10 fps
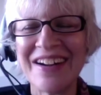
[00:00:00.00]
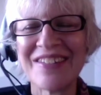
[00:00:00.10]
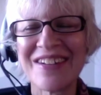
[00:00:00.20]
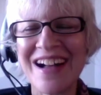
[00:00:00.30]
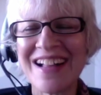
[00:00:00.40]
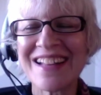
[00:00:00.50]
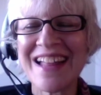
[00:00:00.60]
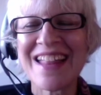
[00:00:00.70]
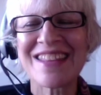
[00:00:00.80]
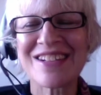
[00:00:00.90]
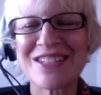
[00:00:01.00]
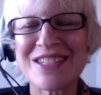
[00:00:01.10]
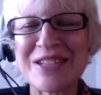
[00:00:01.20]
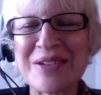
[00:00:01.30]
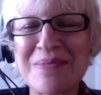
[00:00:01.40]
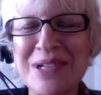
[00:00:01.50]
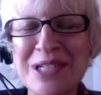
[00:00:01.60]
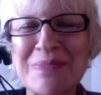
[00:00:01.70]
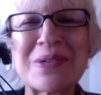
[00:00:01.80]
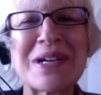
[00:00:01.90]
Well, there's so
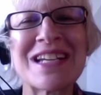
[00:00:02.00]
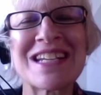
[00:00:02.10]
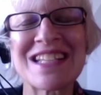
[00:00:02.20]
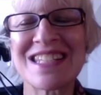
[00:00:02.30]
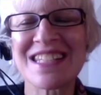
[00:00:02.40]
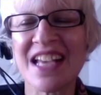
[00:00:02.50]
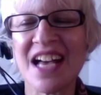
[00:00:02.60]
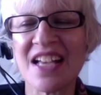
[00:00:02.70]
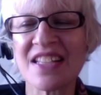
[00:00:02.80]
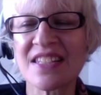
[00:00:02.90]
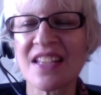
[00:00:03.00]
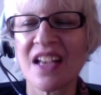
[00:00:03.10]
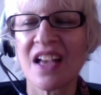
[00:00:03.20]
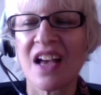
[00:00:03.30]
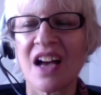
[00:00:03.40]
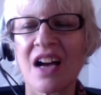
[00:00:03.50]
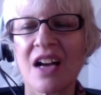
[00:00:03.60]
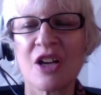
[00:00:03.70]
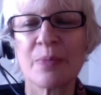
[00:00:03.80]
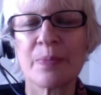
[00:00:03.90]
much more to discuss.
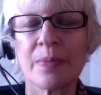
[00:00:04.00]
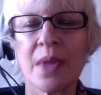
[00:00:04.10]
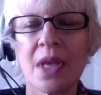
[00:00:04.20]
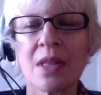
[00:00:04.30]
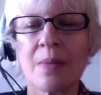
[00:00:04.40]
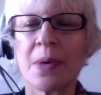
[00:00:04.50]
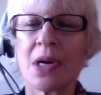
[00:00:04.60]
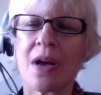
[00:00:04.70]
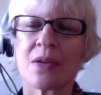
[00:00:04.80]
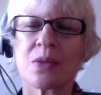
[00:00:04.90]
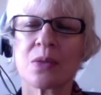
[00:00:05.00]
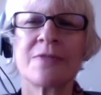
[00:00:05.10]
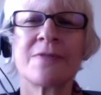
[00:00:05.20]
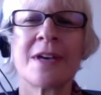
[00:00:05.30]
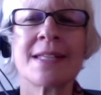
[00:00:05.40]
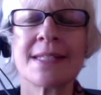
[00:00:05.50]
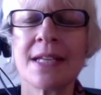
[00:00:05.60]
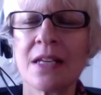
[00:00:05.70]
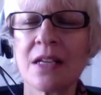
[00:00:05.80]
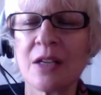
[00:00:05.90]
In the book, I was really
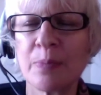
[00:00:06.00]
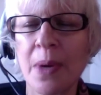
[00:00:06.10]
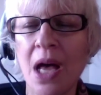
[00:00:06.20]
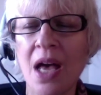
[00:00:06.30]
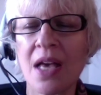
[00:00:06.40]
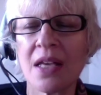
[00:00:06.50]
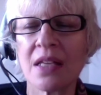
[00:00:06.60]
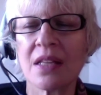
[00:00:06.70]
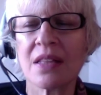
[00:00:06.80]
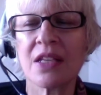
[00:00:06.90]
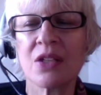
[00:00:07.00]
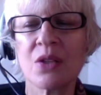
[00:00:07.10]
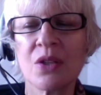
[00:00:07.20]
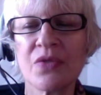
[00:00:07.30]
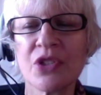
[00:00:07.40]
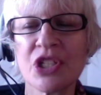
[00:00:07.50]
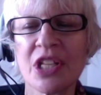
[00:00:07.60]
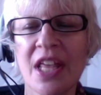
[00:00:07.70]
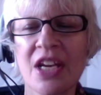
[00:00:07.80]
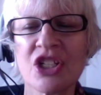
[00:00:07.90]
fascinated by the
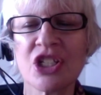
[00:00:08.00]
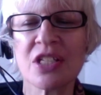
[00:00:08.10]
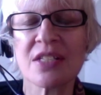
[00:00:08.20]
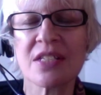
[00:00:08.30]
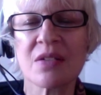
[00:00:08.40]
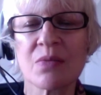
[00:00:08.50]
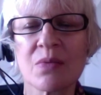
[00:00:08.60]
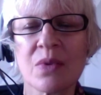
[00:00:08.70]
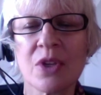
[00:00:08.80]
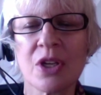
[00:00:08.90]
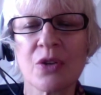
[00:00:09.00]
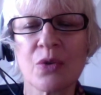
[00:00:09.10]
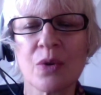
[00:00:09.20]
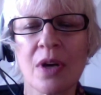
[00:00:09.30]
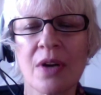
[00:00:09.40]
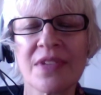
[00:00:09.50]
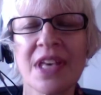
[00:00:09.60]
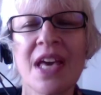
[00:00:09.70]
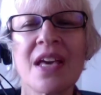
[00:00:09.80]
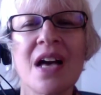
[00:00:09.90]
universal energies of
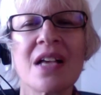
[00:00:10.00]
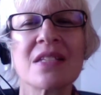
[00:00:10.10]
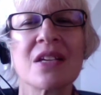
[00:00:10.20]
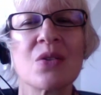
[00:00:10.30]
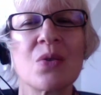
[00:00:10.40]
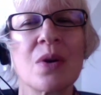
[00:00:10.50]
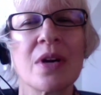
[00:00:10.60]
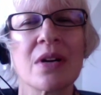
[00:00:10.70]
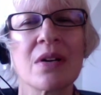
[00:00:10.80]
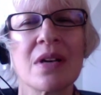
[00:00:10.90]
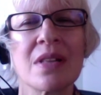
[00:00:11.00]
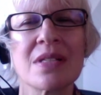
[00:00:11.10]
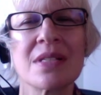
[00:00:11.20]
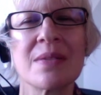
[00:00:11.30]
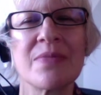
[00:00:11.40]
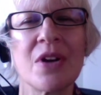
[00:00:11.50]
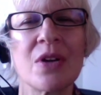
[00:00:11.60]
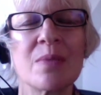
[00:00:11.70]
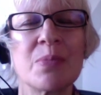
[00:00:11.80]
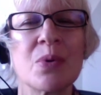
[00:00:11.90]
chaos and order, and they seem
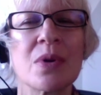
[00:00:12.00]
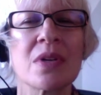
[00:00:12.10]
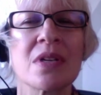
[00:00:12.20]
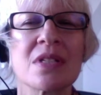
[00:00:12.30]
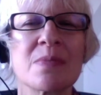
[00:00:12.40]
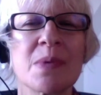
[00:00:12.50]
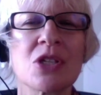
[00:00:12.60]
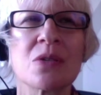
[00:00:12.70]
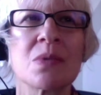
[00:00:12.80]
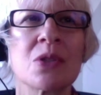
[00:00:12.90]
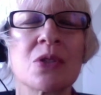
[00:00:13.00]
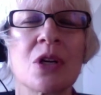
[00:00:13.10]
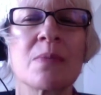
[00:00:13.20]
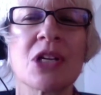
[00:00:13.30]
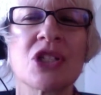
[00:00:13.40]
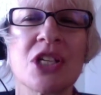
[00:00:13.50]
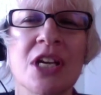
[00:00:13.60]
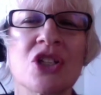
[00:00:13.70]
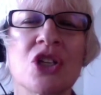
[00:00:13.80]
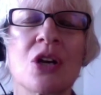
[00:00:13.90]
very important, especially when you're talking about
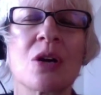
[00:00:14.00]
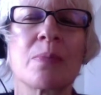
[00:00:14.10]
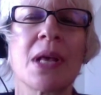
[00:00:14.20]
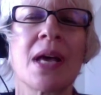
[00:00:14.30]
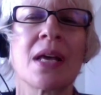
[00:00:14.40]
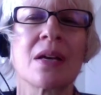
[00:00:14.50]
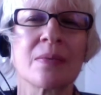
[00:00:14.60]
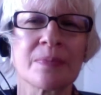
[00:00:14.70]
change on our planet.